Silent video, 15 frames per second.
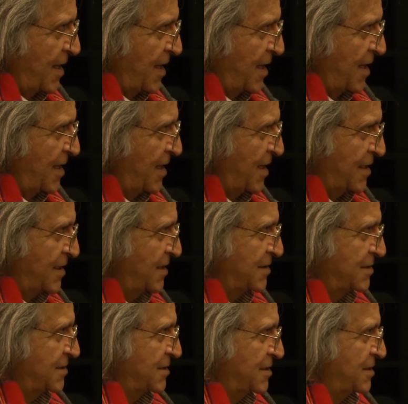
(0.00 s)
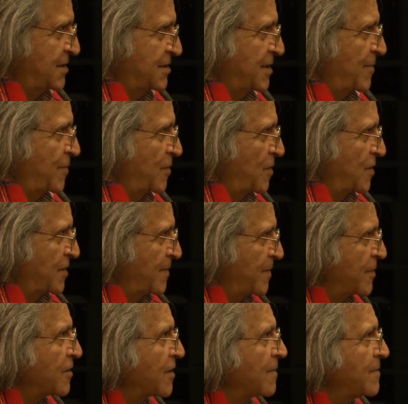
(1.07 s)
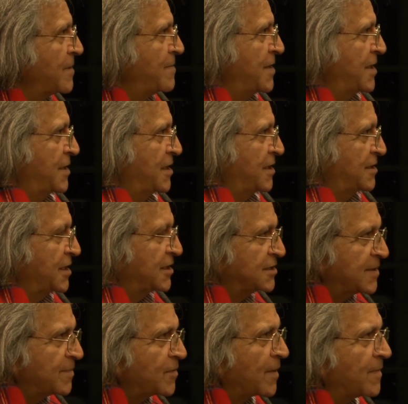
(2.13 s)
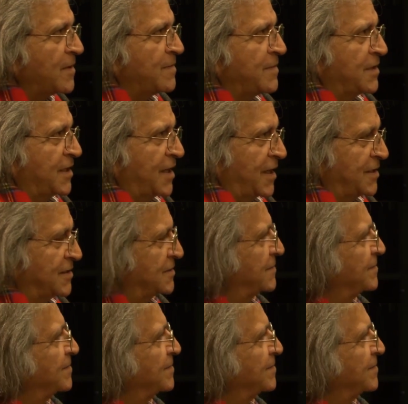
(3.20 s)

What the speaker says: It is therefore not a problem. It doesn't problematize.